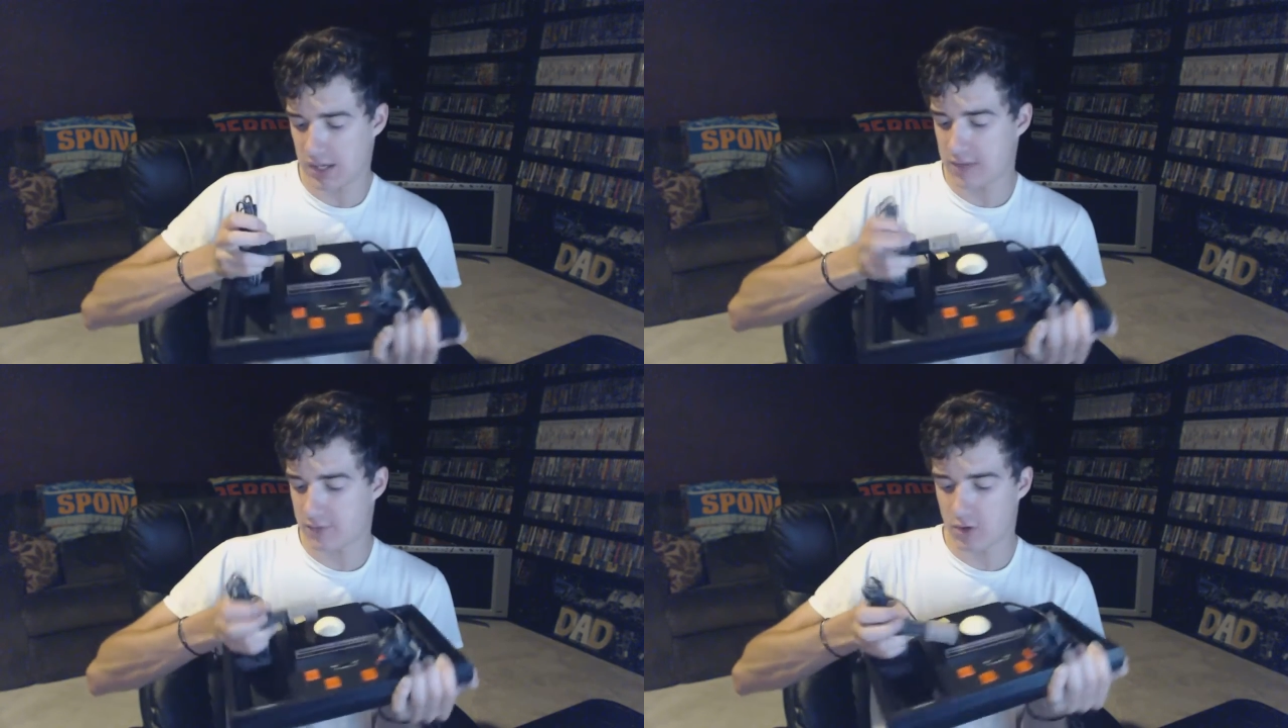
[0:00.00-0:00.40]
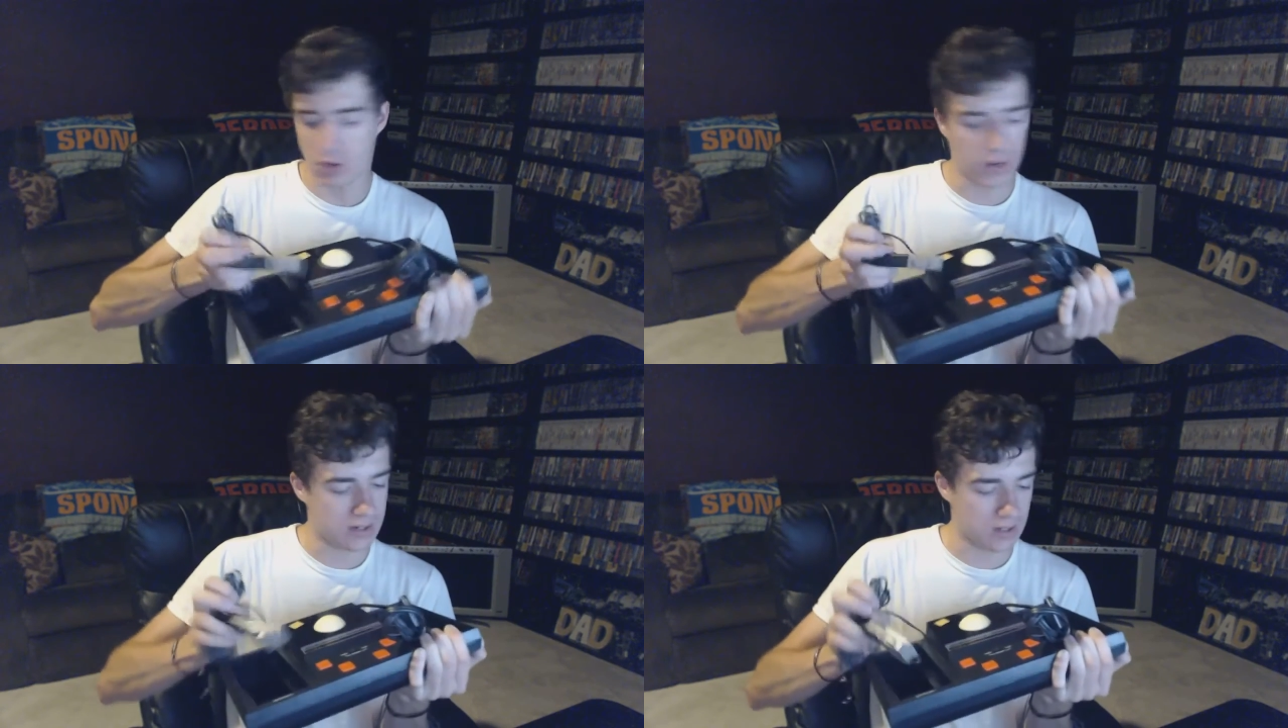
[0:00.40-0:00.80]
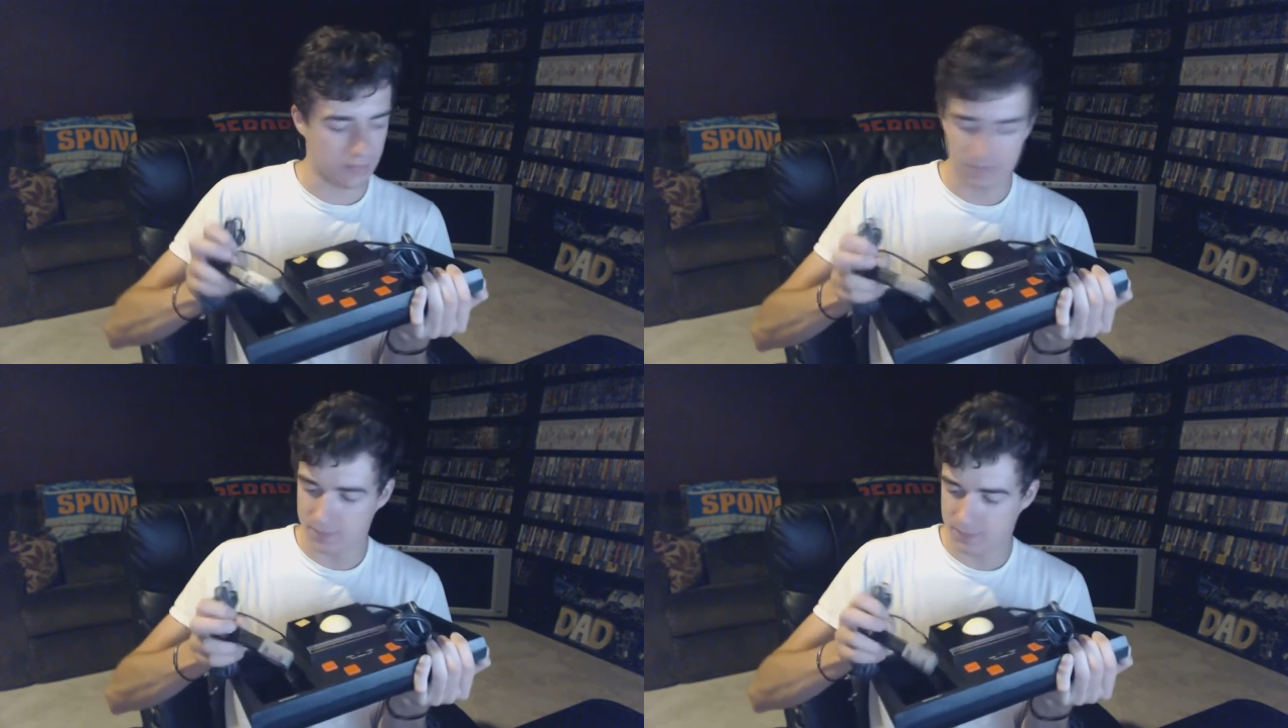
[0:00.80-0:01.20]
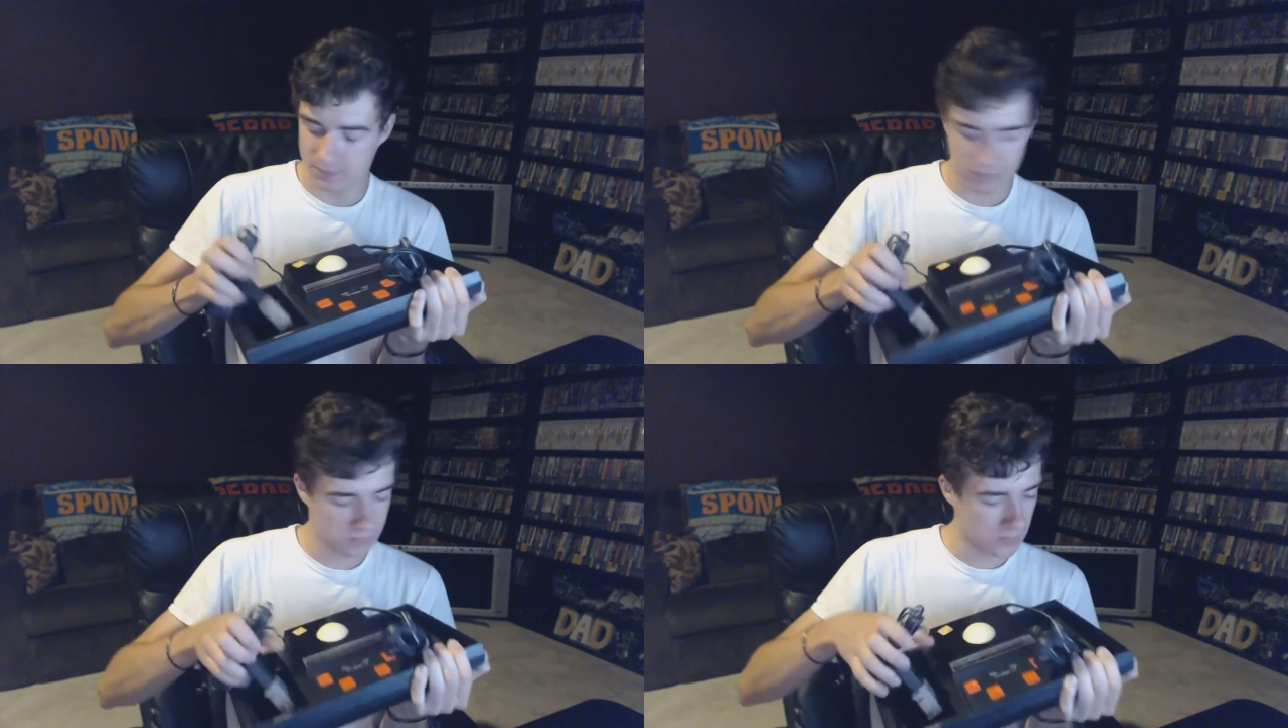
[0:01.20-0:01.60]
I have no idea.
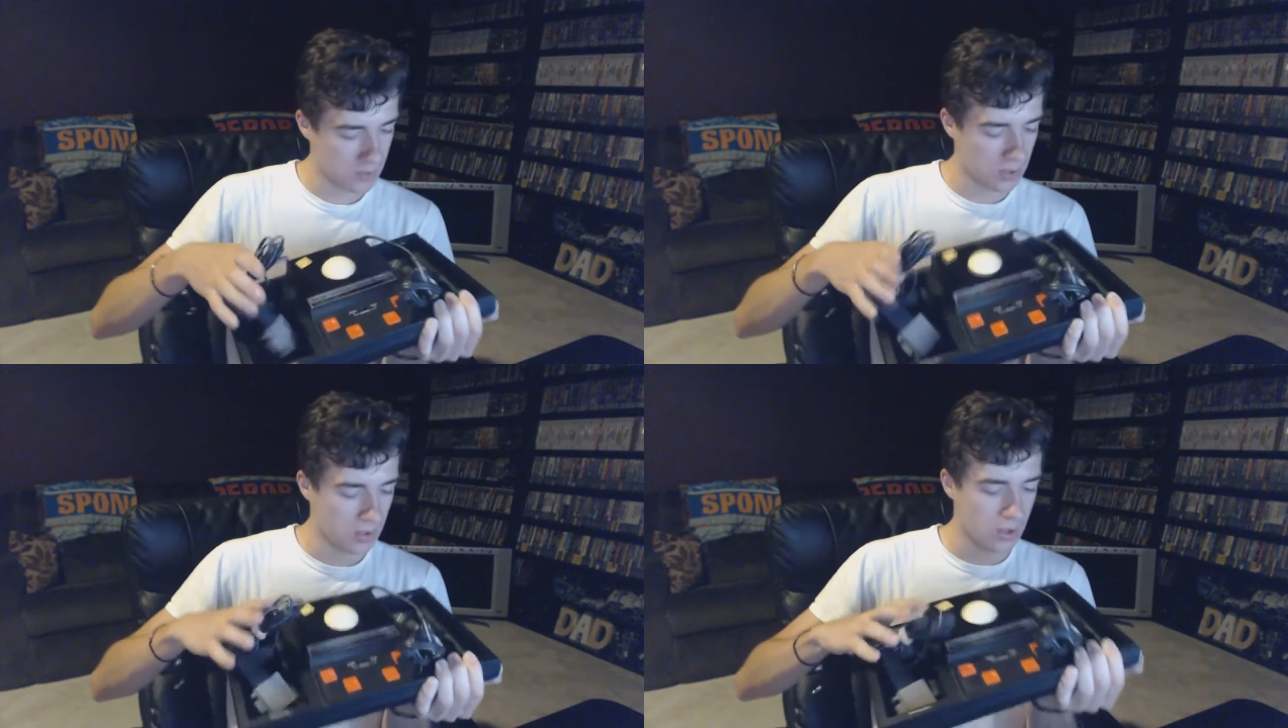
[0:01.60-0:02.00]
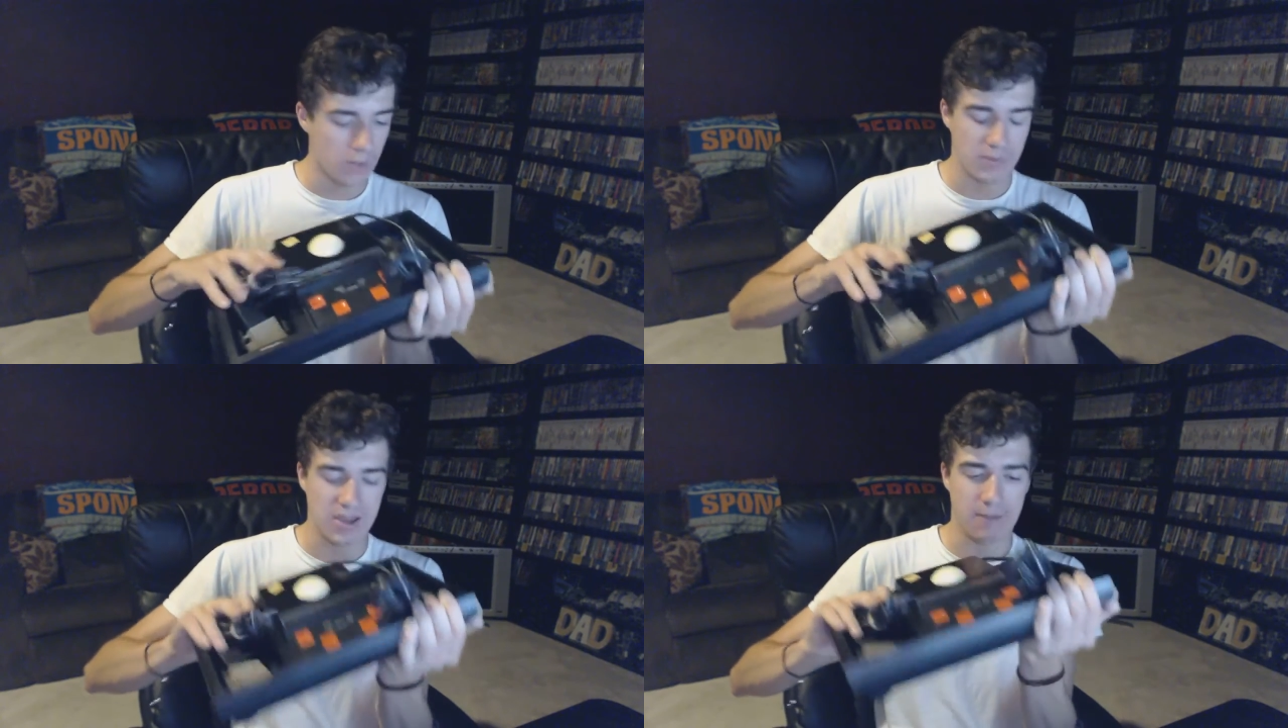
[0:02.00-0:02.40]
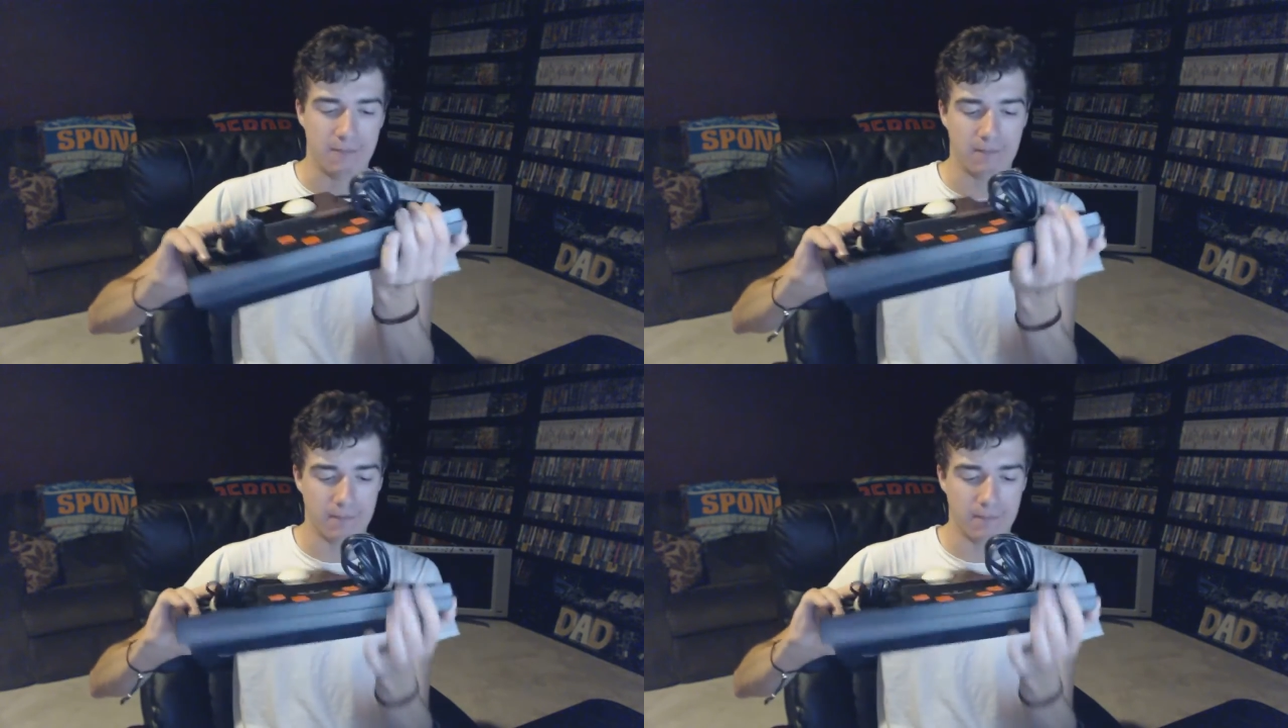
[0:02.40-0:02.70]
But yeah,